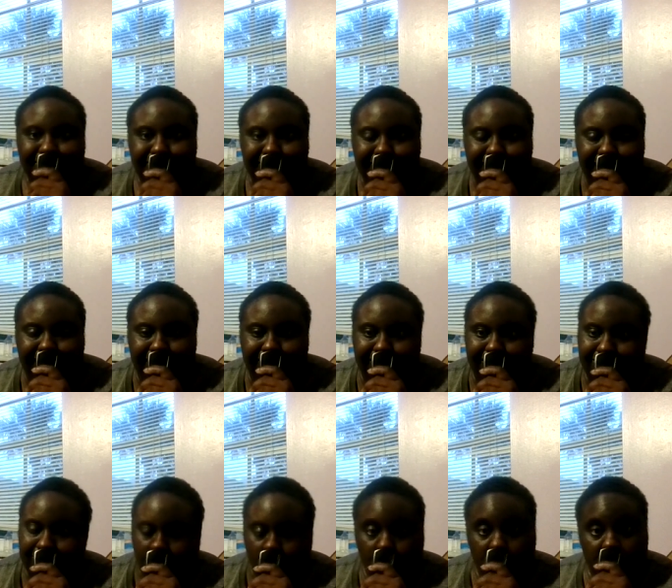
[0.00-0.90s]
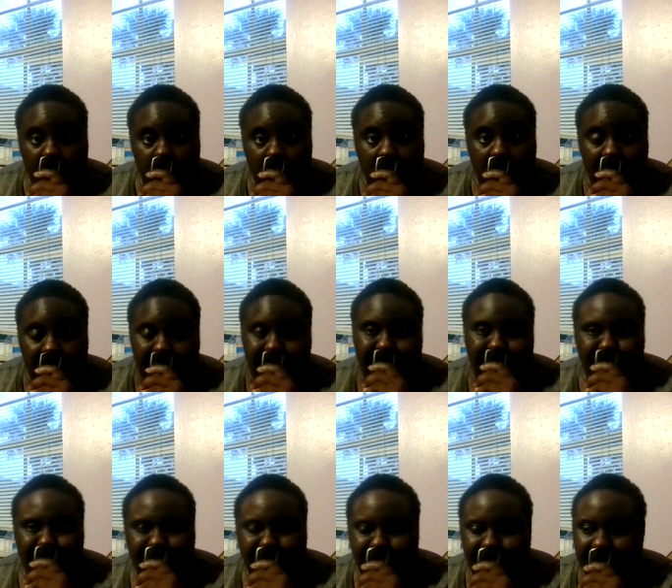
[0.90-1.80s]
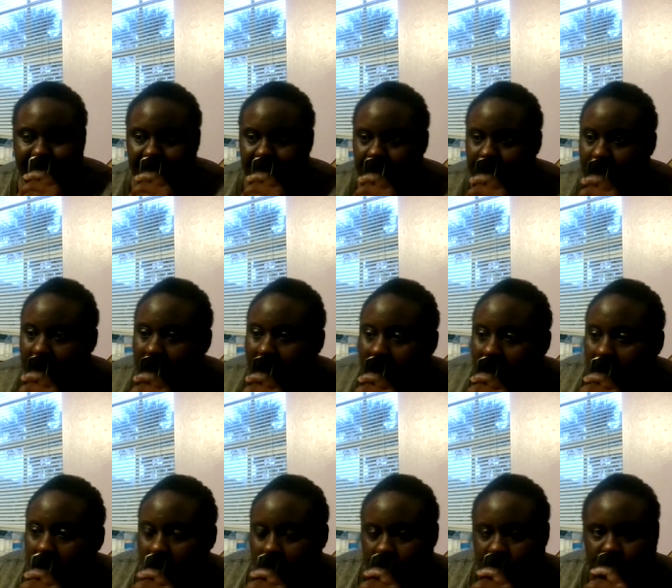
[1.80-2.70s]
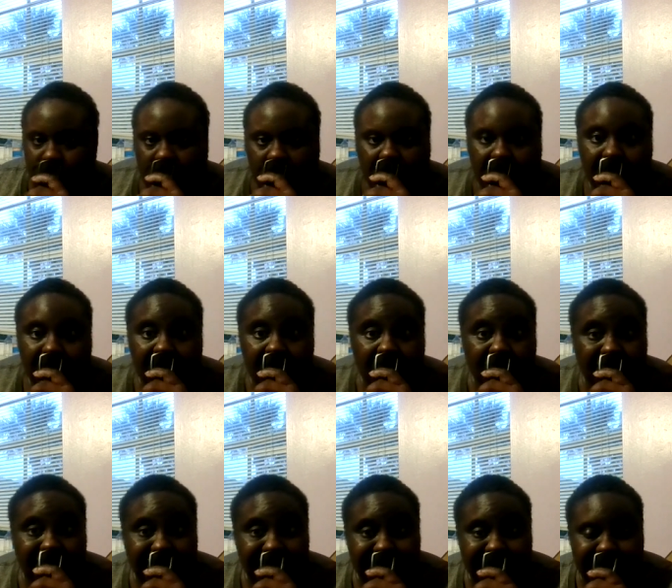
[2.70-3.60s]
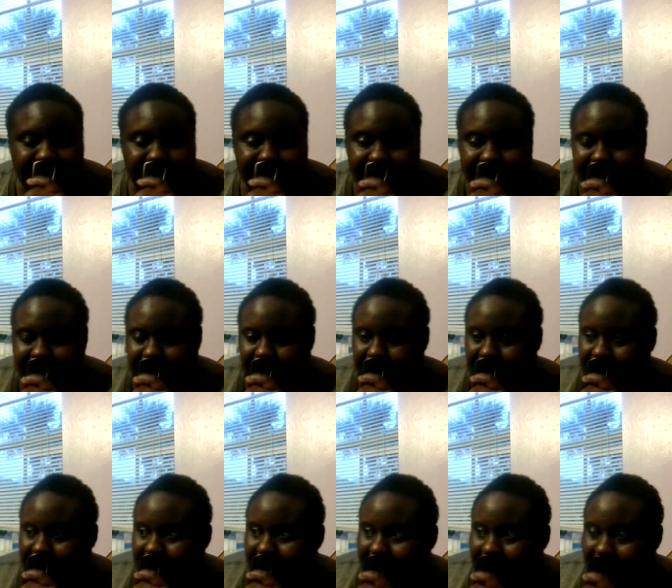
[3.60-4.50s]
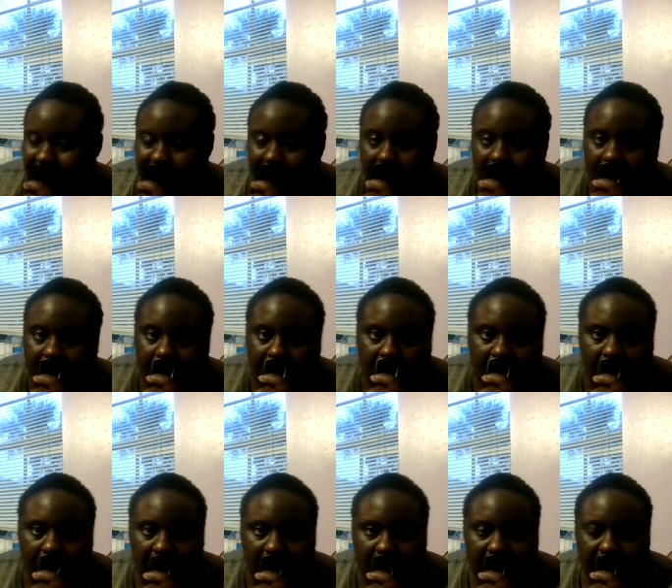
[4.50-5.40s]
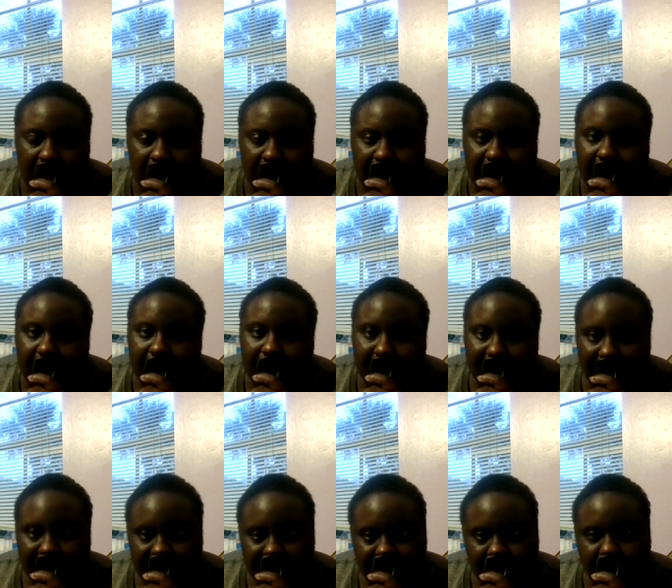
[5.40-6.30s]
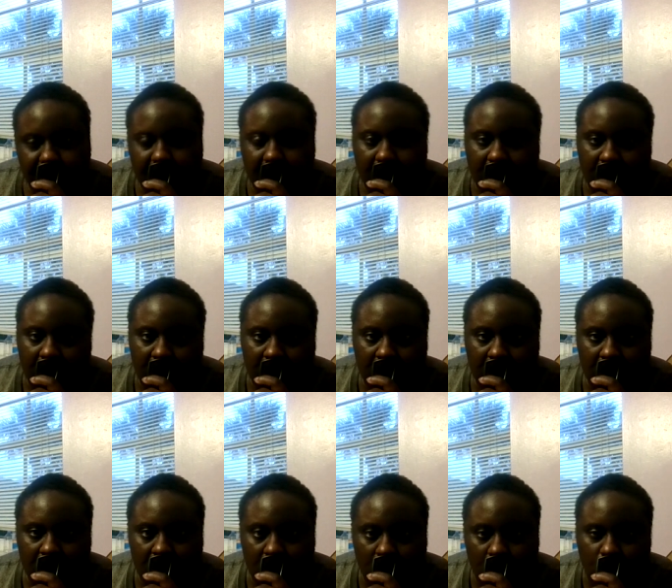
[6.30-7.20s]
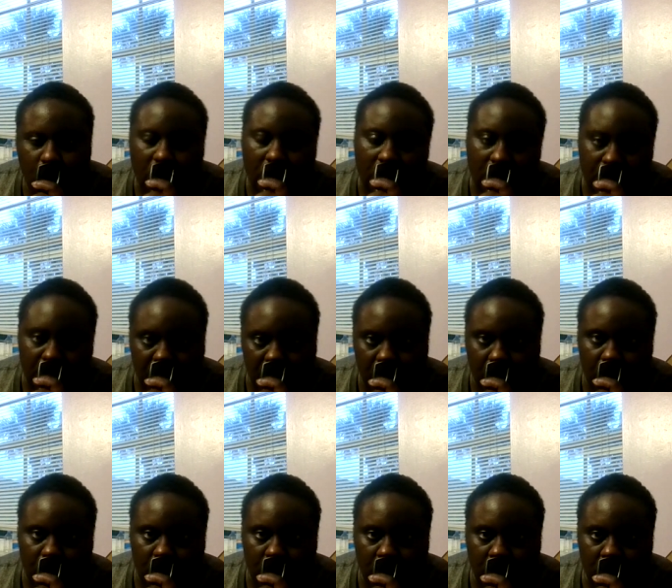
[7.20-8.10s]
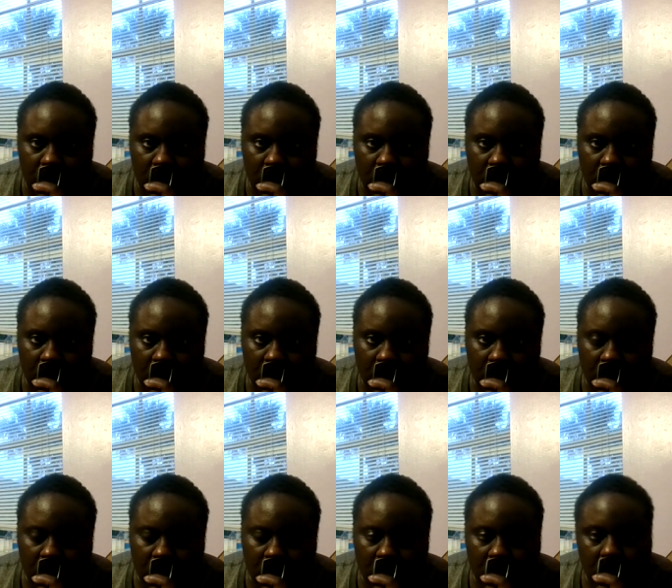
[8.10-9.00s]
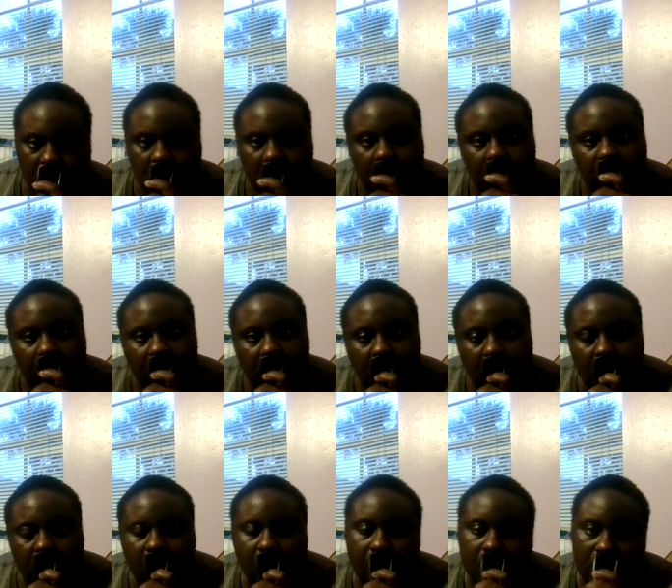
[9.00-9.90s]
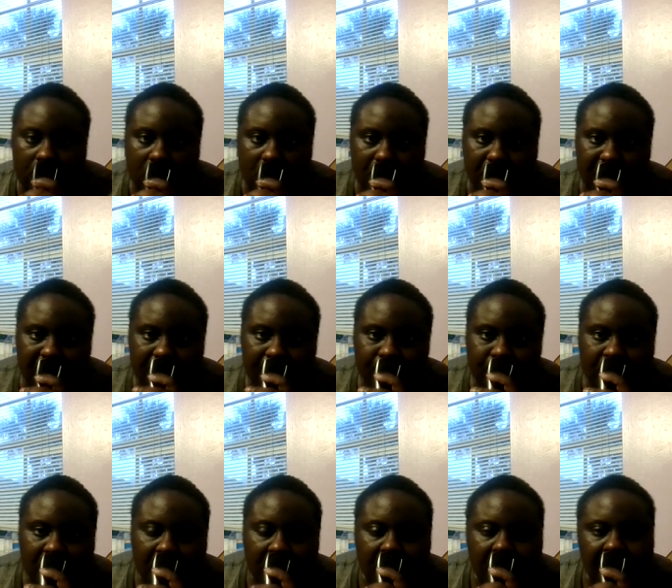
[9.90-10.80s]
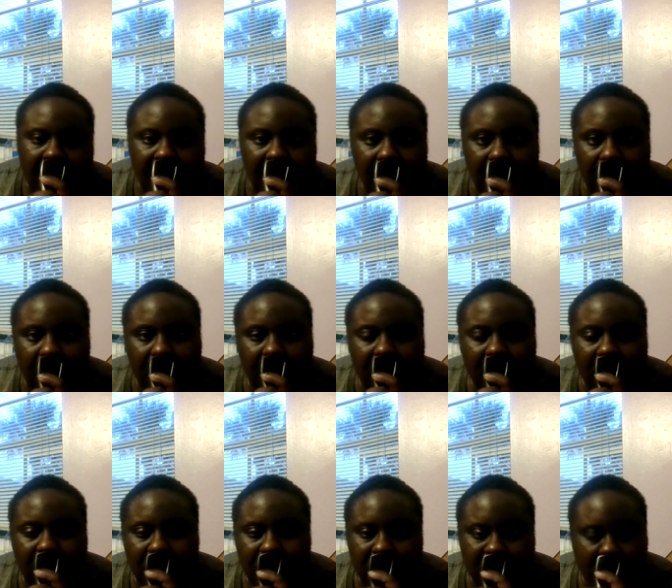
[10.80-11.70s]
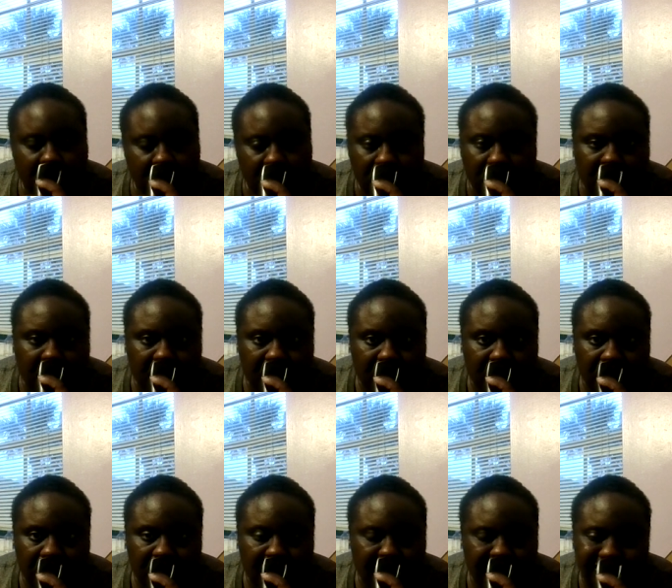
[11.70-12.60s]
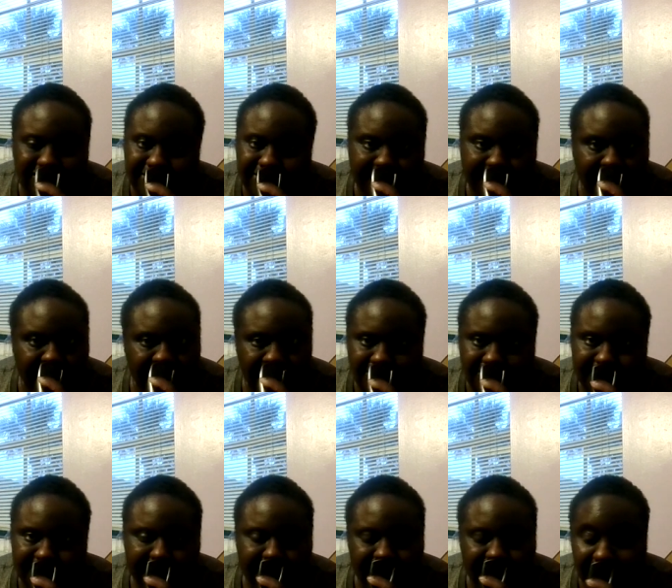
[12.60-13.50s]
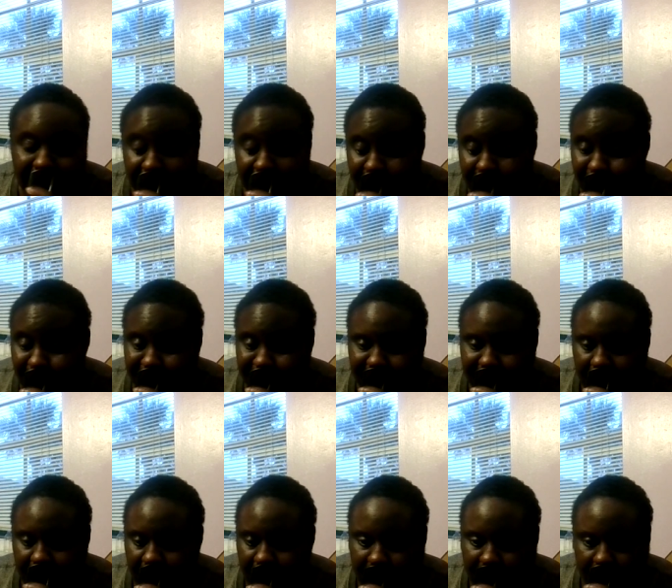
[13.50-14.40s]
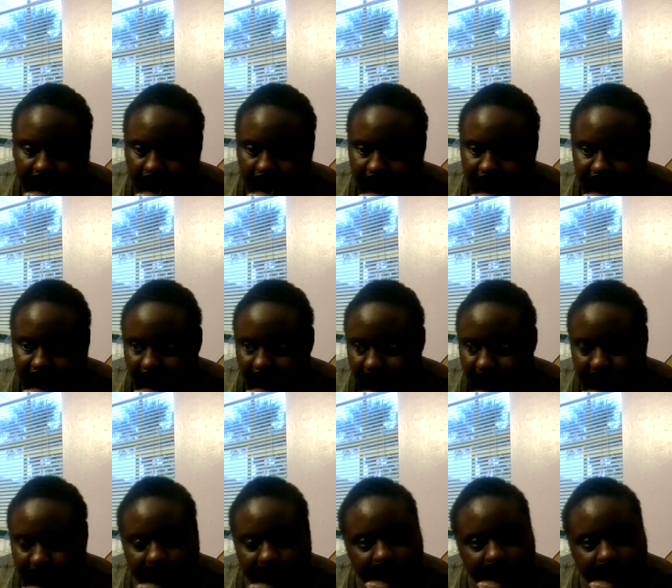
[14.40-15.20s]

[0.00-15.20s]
God the Holy Spirit, God was right. Cause she does some things that to me that that makes me want to puke. But, you know what I mean? And because, you know what I mean? It, it, she does things to me that it just is.